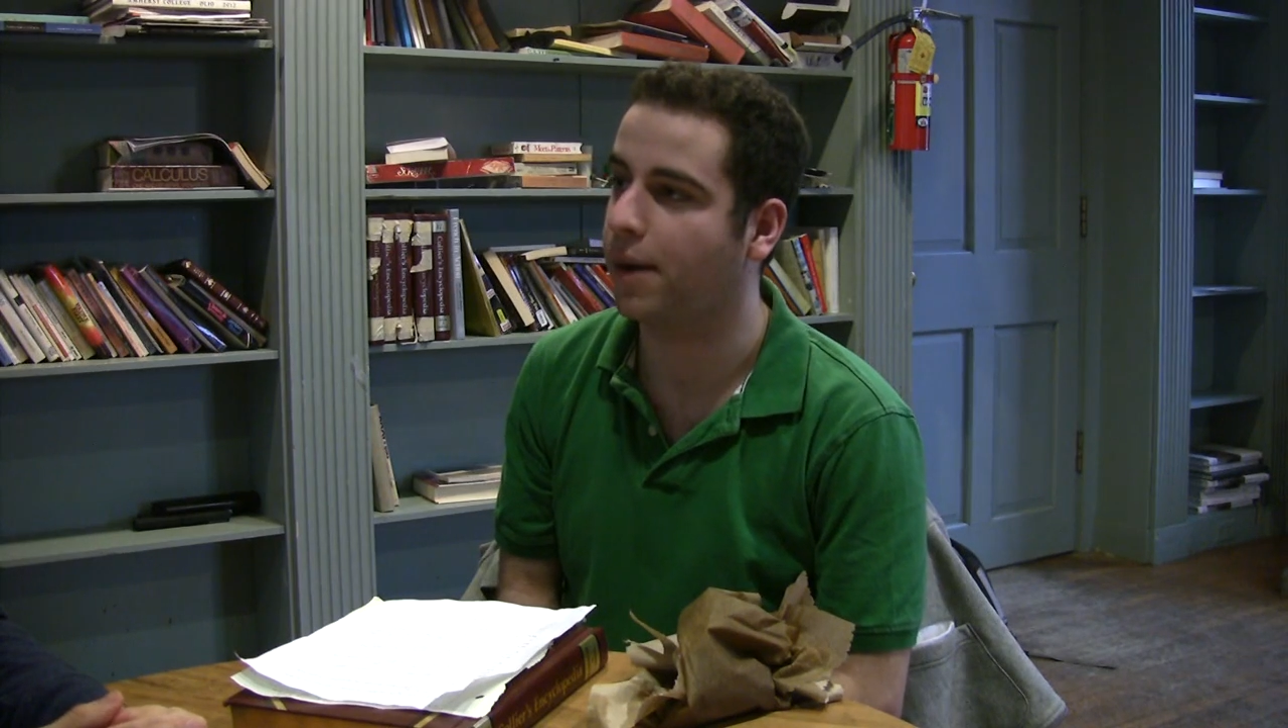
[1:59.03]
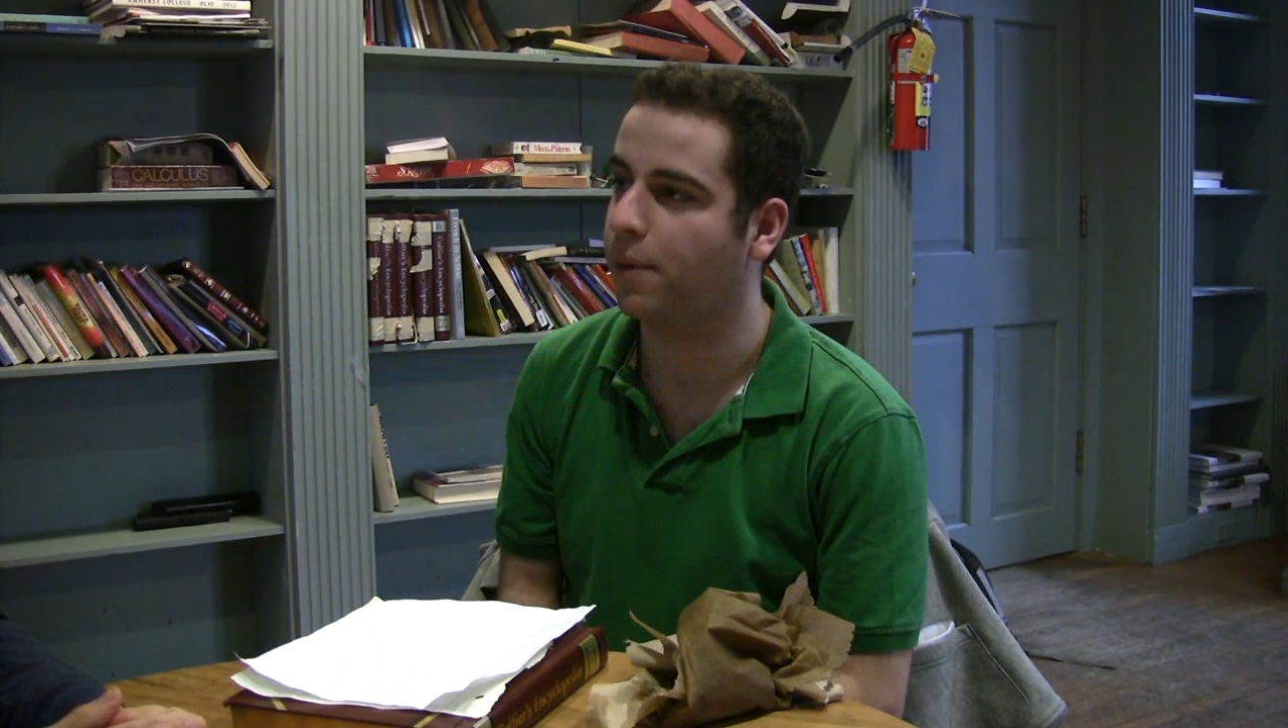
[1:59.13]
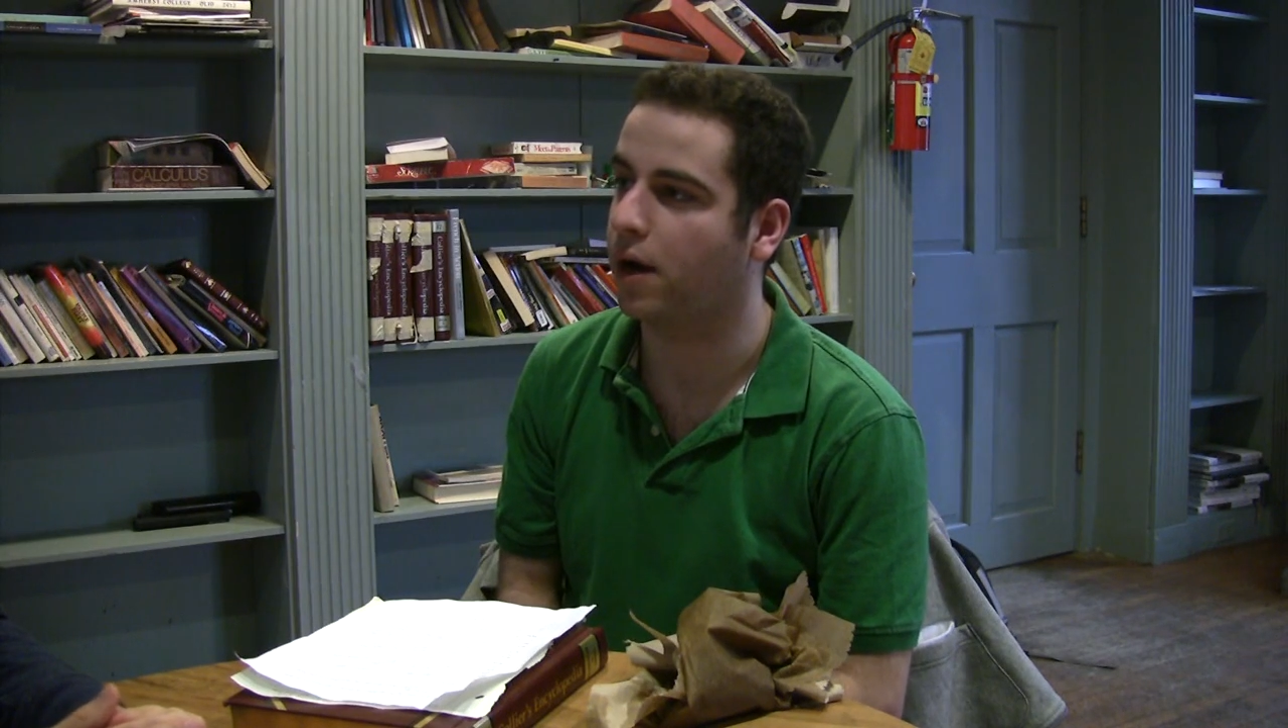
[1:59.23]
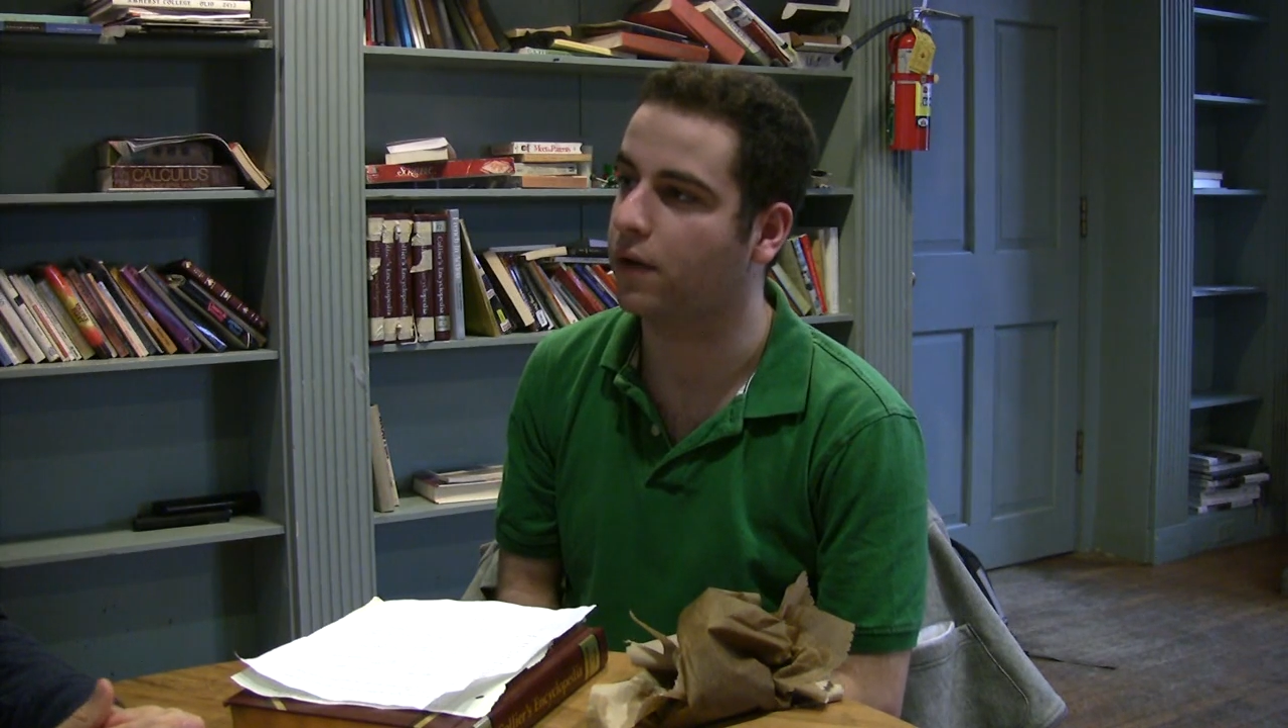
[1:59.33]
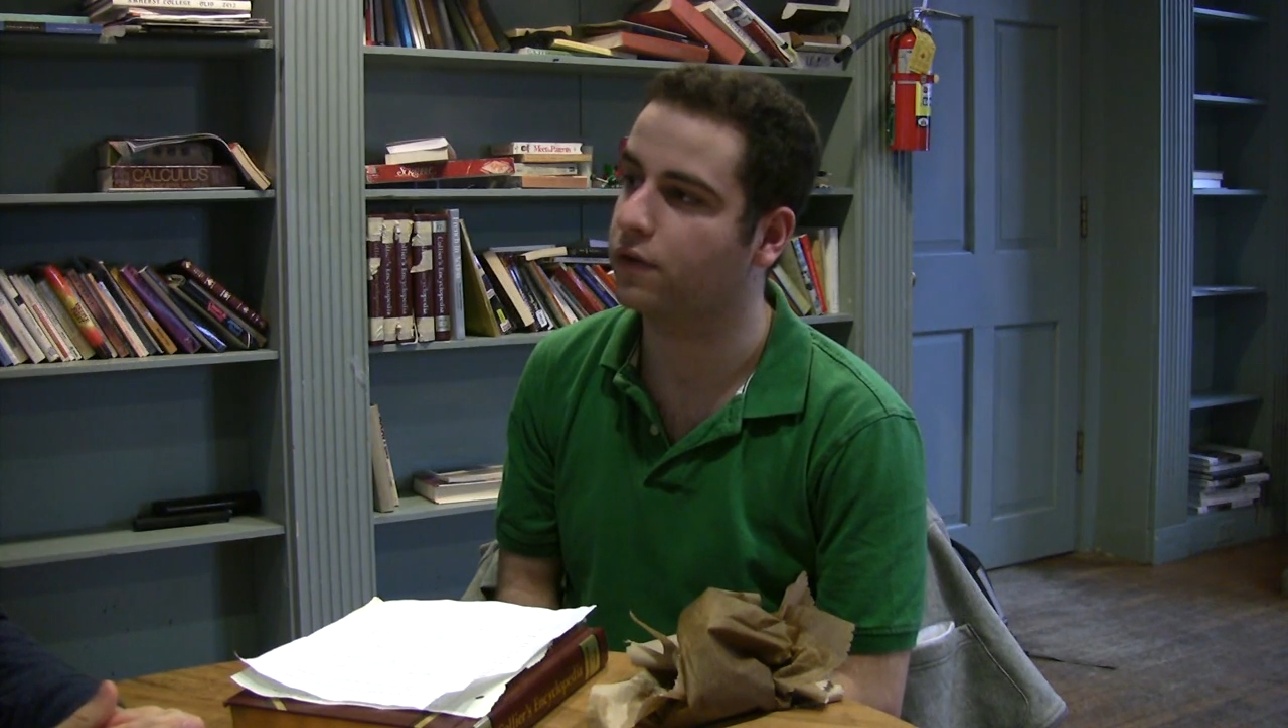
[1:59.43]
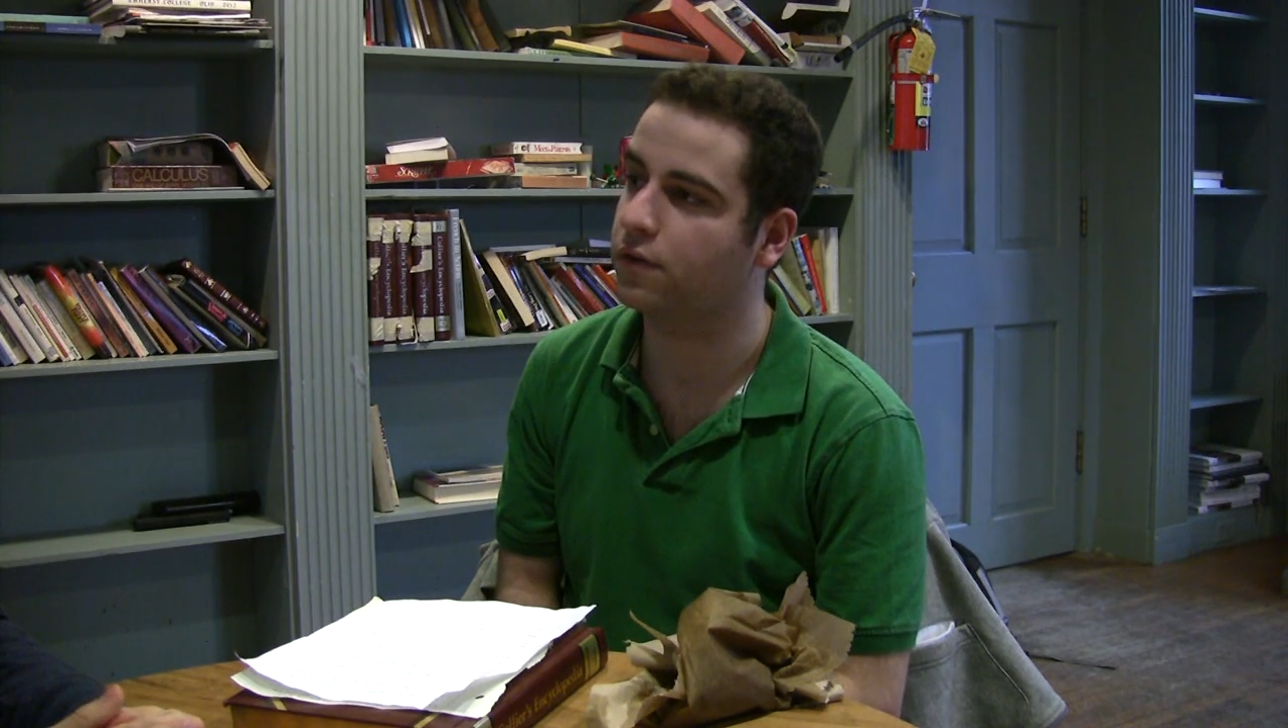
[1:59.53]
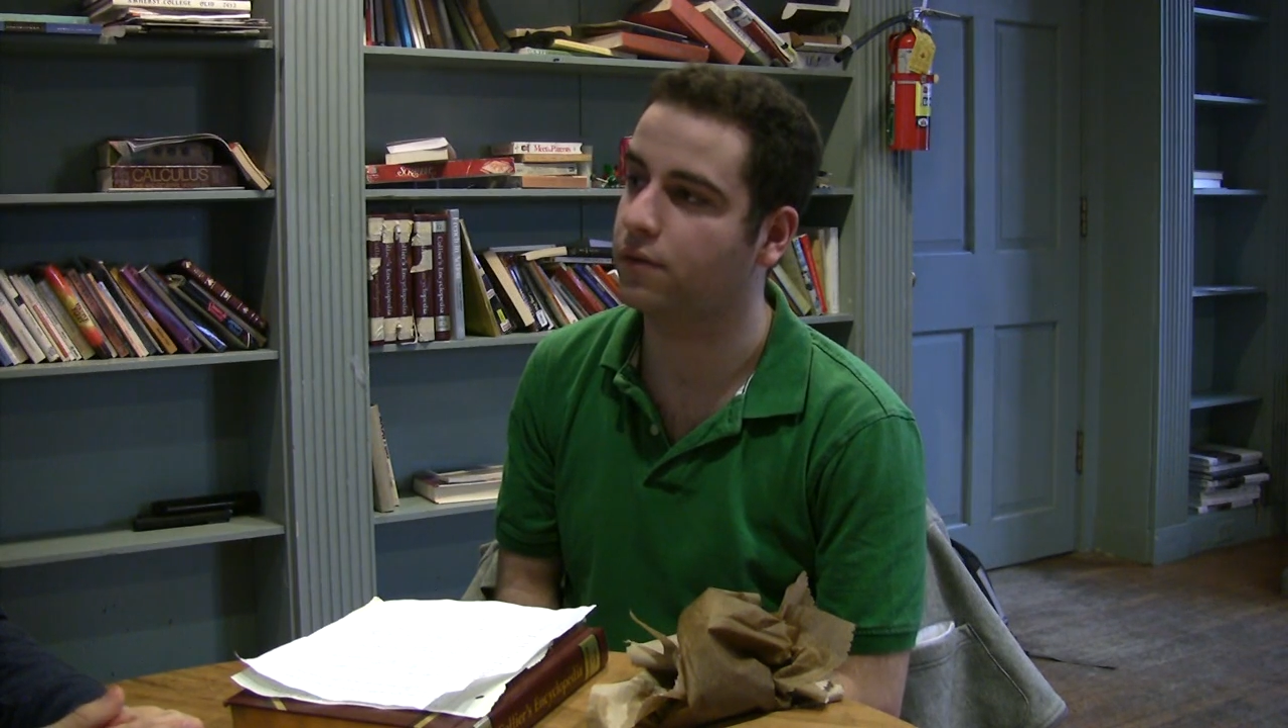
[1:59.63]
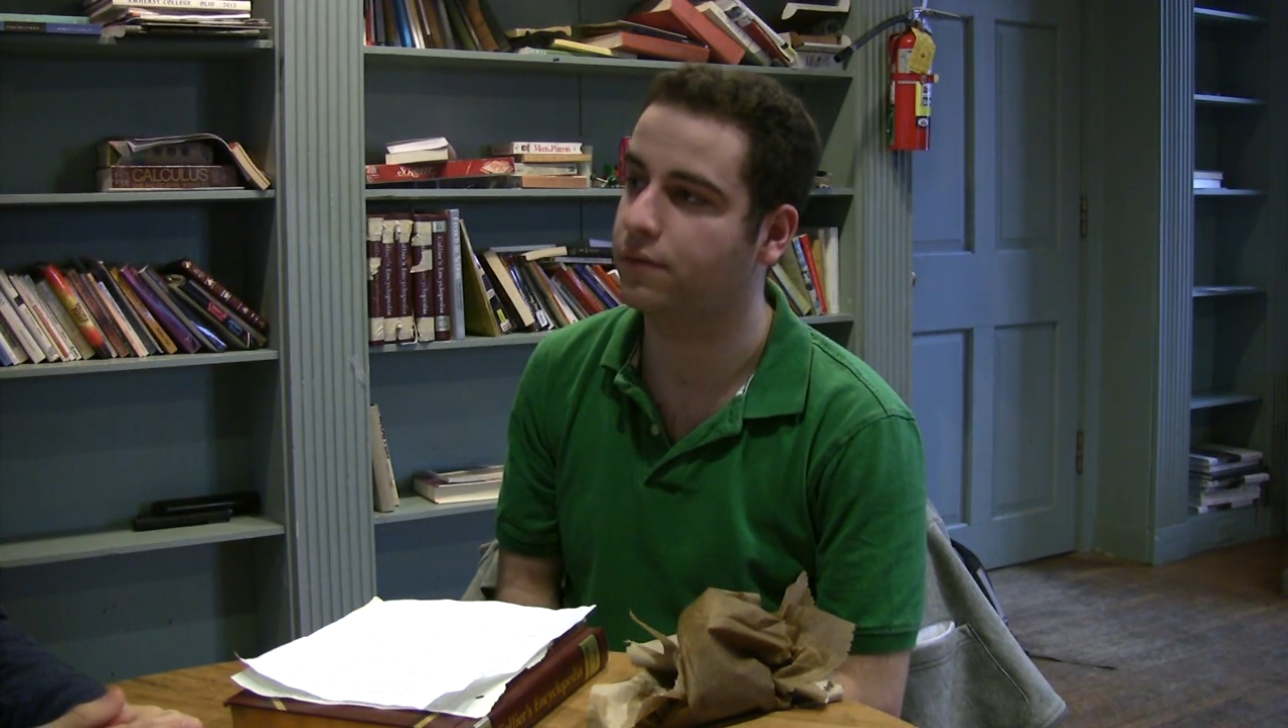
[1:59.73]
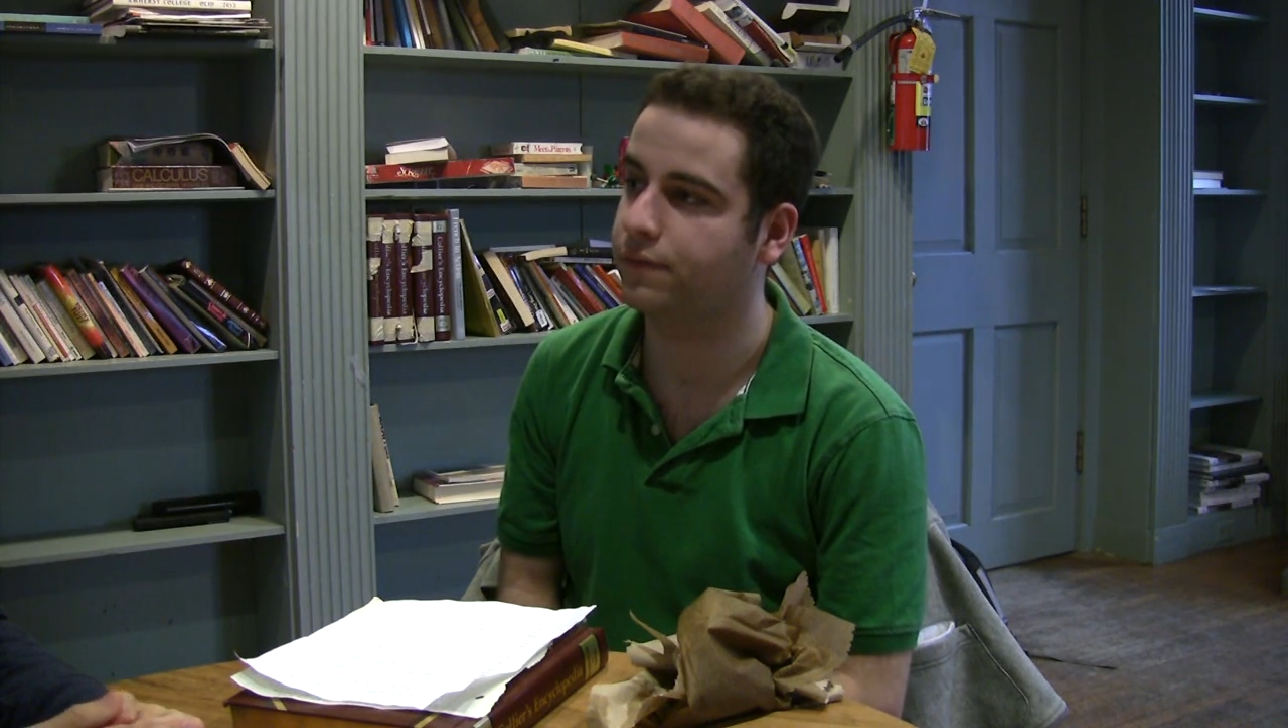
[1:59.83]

eyebrows